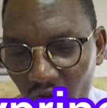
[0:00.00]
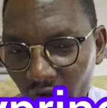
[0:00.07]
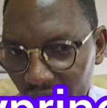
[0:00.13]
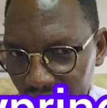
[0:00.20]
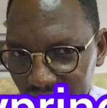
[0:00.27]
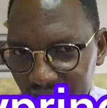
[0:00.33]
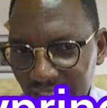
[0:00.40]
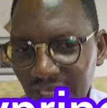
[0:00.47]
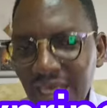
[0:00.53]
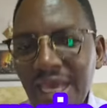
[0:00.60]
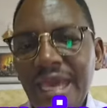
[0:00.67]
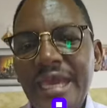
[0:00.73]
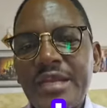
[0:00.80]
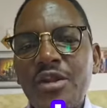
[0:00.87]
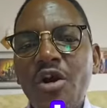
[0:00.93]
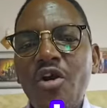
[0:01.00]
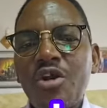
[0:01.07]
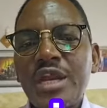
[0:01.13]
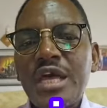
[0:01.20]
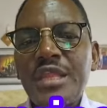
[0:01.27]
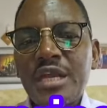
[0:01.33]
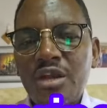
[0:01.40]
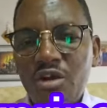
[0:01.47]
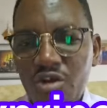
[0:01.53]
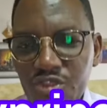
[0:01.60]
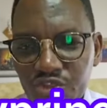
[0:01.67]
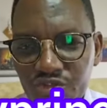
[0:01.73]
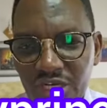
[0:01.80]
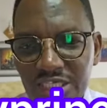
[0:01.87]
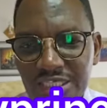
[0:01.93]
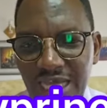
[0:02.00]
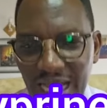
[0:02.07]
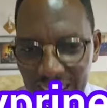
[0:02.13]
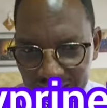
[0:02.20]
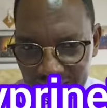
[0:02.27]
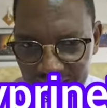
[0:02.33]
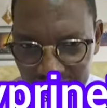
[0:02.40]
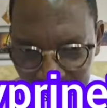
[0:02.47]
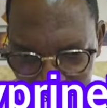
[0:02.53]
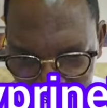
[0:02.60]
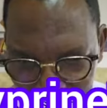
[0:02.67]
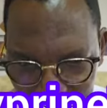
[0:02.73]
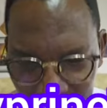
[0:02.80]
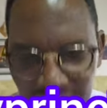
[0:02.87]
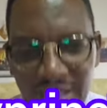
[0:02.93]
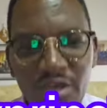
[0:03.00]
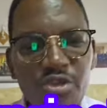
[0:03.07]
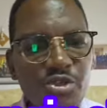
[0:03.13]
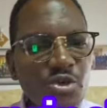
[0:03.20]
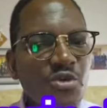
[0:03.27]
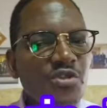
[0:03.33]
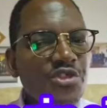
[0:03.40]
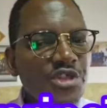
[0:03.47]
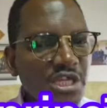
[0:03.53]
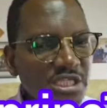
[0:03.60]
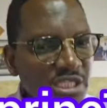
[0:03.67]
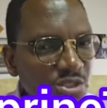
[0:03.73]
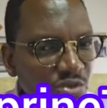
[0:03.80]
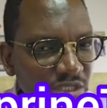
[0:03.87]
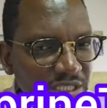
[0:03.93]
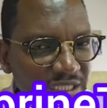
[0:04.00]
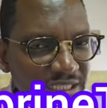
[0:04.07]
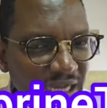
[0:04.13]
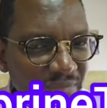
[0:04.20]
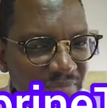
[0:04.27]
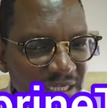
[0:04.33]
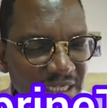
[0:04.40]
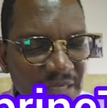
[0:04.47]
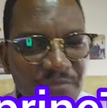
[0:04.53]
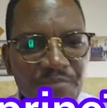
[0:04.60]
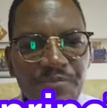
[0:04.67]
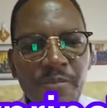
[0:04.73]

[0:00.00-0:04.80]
All right, and honor the contract as it is. So this is what is happening.